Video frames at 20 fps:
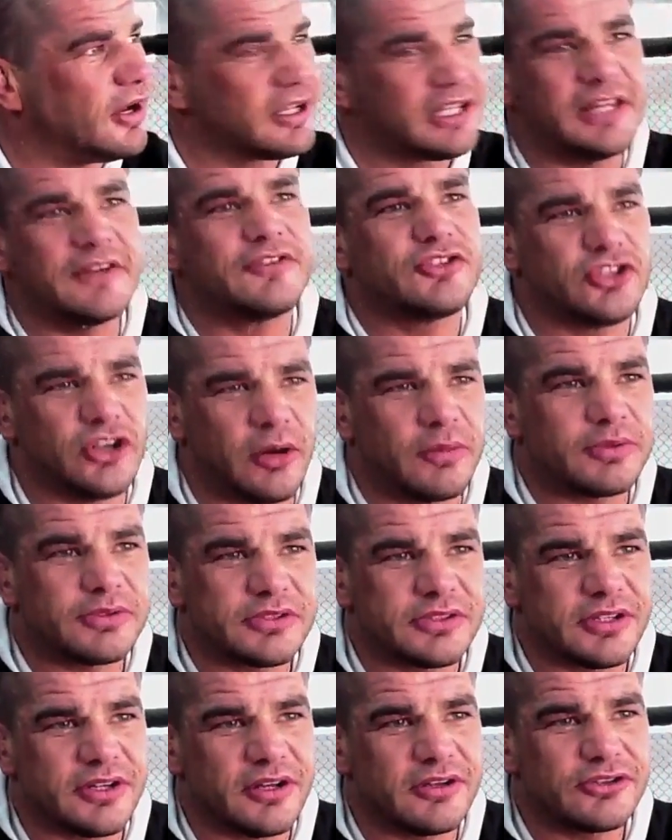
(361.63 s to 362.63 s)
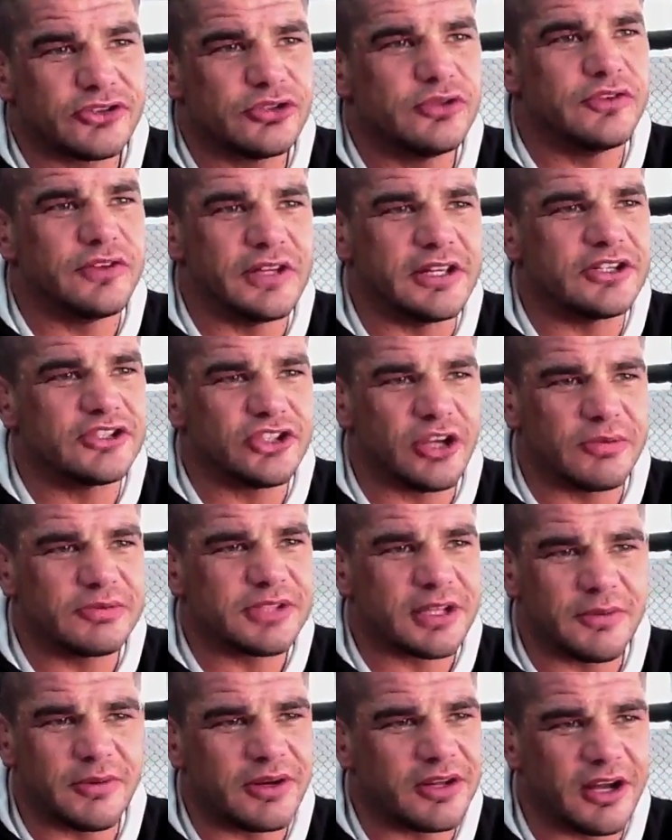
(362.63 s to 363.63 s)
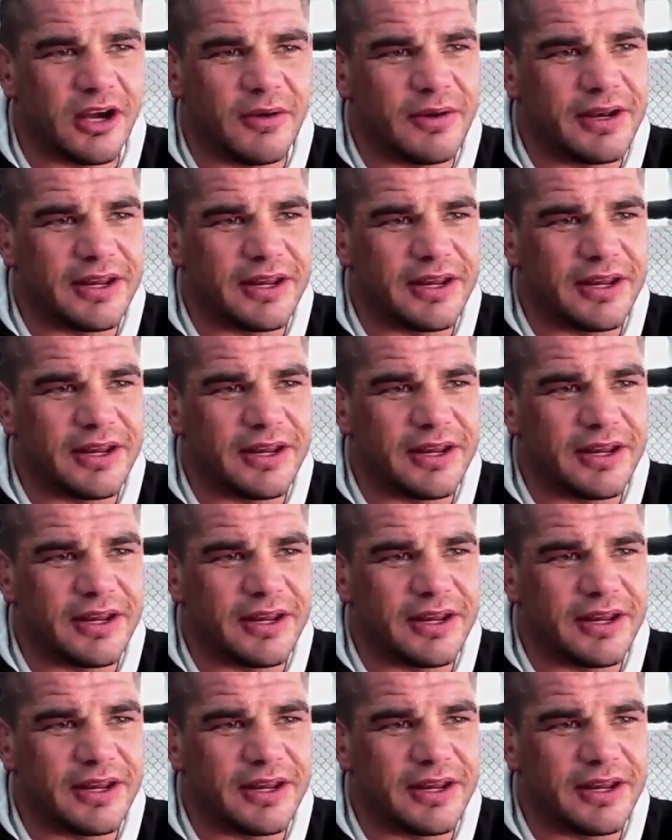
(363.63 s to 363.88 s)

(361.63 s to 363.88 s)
gift shops, souvenir shops. They want to go